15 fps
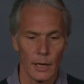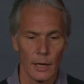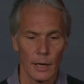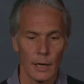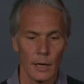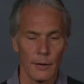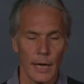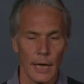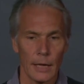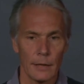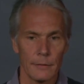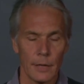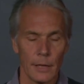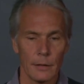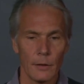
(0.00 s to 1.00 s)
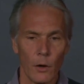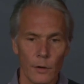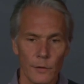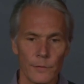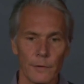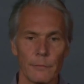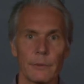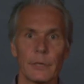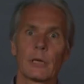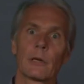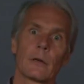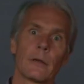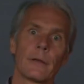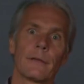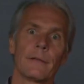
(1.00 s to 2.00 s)
and also the
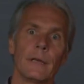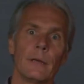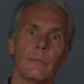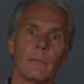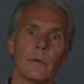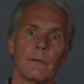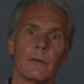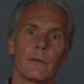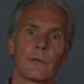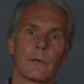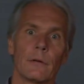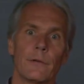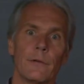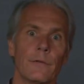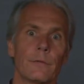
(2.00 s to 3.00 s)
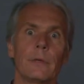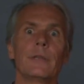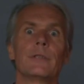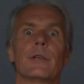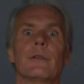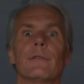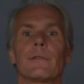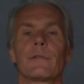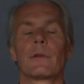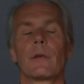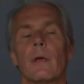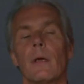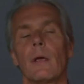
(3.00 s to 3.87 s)
recurring theme of this course is regions.